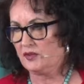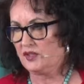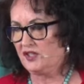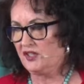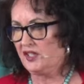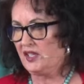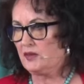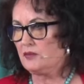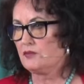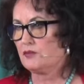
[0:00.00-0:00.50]
when
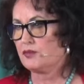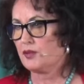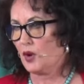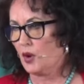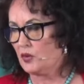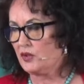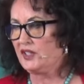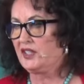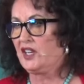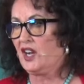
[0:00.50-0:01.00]
you get
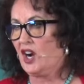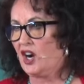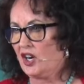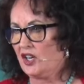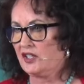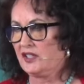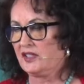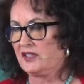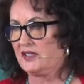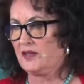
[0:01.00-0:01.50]

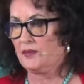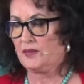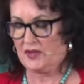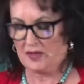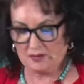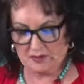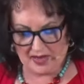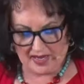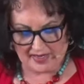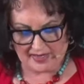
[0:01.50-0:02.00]
brokenhearted,
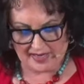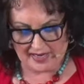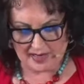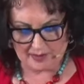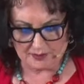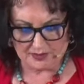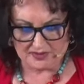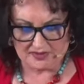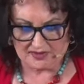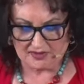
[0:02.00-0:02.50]
something bad
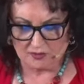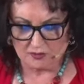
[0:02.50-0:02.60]
happens,